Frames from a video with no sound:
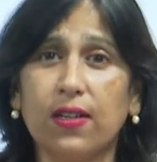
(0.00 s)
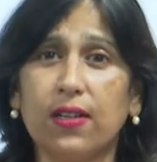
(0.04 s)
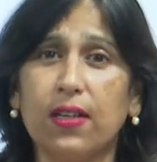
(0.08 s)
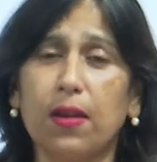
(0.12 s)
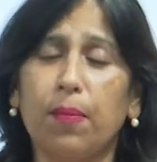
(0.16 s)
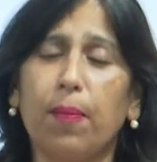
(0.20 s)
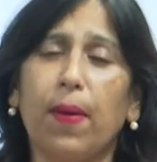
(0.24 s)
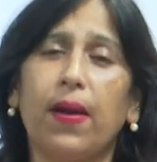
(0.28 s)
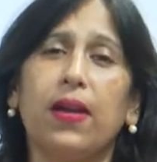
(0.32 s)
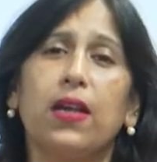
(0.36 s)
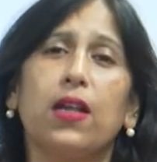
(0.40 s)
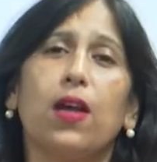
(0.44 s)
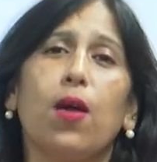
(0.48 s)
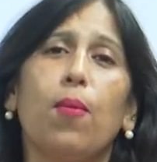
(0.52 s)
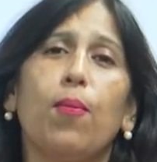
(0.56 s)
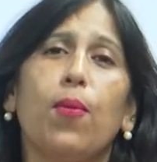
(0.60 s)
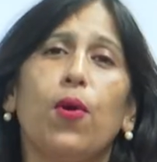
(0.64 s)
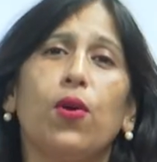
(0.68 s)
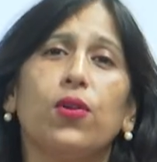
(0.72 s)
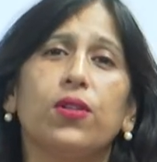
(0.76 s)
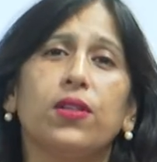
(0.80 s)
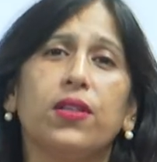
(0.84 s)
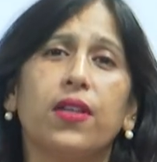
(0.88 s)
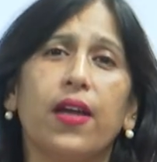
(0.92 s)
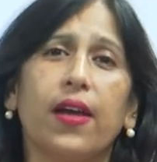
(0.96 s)
depending
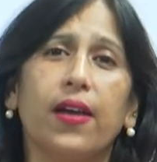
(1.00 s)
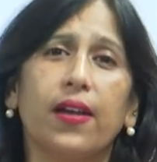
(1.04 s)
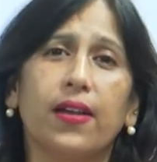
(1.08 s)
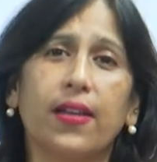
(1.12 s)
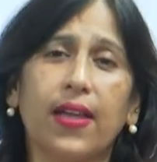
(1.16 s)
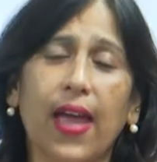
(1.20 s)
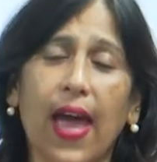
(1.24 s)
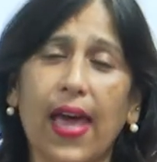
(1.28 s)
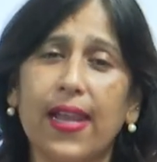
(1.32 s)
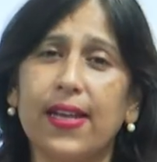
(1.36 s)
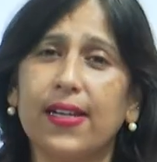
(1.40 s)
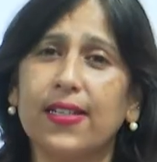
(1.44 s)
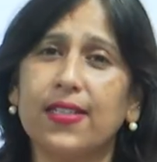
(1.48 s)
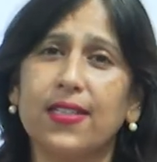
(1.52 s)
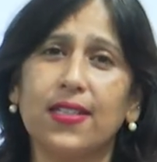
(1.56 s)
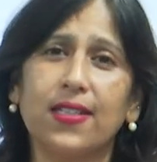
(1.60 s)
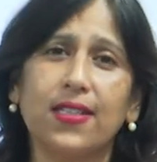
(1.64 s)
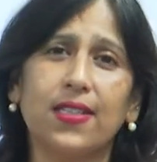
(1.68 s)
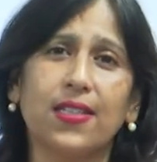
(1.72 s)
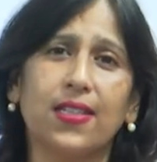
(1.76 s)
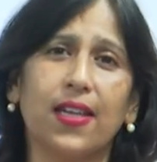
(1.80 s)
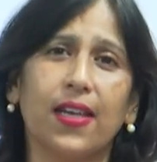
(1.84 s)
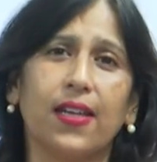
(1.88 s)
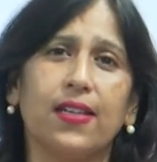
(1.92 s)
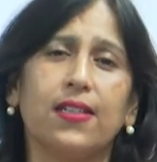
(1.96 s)
upon their
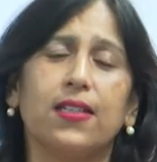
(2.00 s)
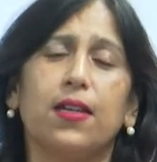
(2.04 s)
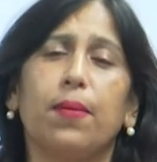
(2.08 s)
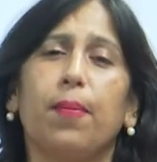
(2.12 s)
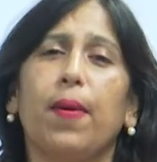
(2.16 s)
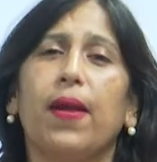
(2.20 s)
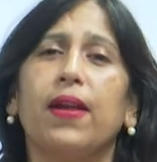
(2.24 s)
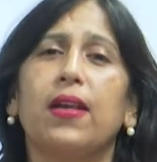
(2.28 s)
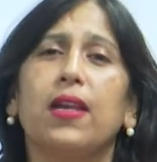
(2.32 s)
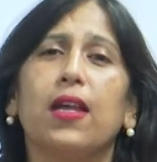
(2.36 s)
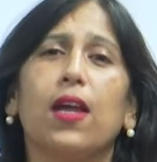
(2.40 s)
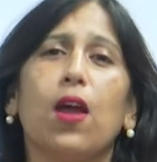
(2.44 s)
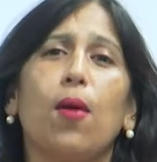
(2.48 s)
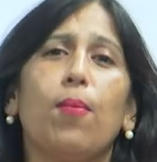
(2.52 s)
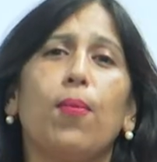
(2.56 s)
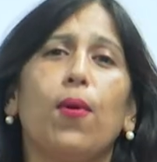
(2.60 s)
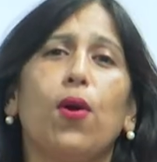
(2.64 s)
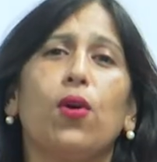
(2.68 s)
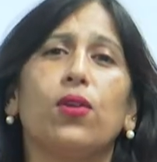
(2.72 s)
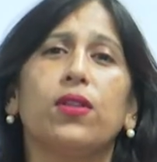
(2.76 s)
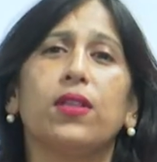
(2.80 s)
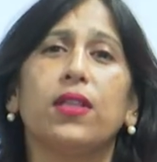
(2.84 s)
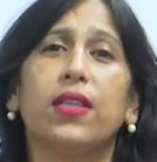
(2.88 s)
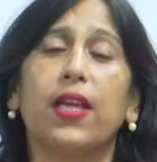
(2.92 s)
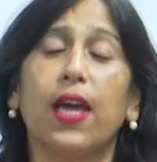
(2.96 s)
characteristic, depending
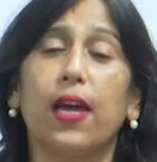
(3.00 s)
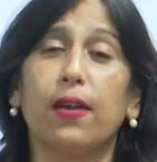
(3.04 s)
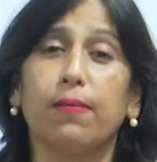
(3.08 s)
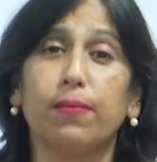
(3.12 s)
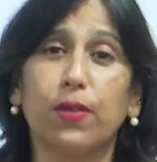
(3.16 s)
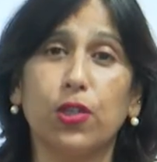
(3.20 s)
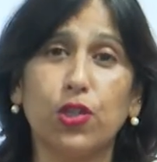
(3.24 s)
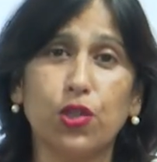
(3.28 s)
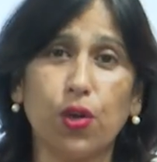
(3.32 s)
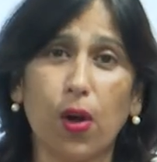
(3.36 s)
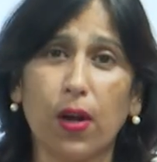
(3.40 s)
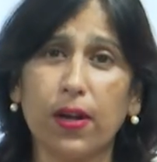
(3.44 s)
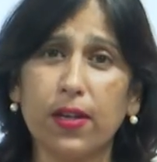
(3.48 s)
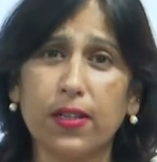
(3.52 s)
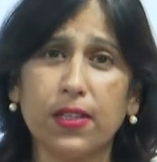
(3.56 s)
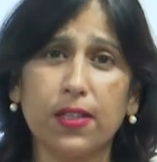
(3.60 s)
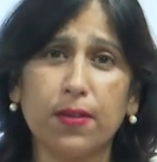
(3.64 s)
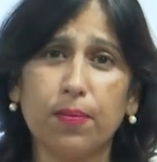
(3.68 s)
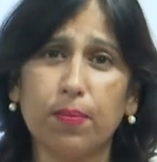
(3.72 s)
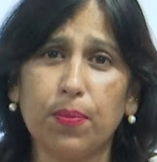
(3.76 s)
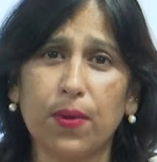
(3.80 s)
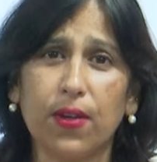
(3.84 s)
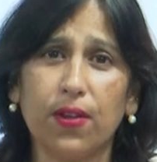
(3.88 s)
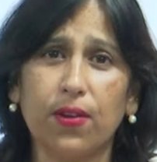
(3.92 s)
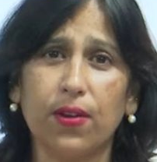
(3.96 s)
upon their maturity
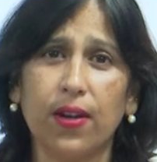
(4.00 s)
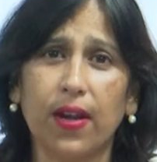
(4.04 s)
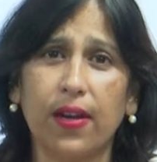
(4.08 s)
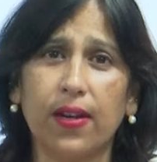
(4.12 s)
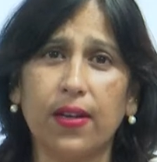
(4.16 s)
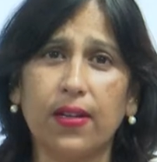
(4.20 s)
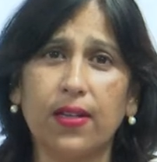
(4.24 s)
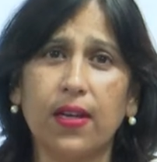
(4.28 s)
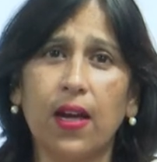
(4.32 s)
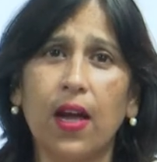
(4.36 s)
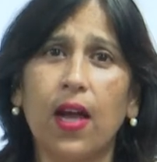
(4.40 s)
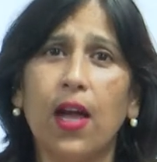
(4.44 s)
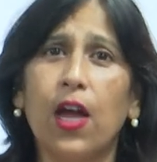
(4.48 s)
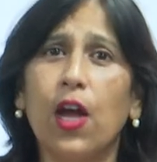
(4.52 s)
period,